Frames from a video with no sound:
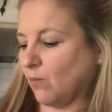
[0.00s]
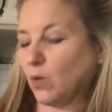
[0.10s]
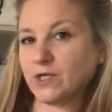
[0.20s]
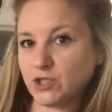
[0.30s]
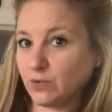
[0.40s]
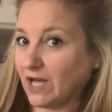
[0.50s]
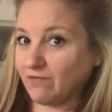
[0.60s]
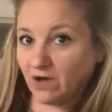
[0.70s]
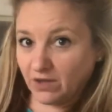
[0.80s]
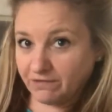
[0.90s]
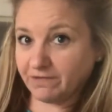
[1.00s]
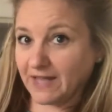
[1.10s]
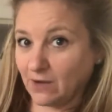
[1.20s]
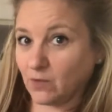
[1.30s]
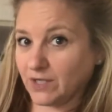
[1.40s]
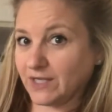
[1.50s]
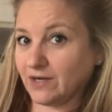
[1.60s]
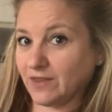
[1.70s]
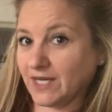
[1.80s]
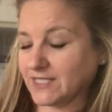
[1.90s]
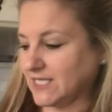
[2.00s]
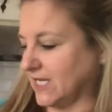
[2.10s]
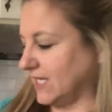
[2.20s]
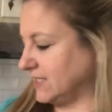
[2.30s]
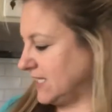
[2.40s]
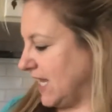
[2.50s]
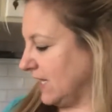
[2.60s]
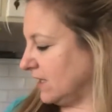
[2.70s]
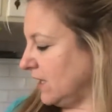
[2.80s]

Once you have all the flour in there that it can take,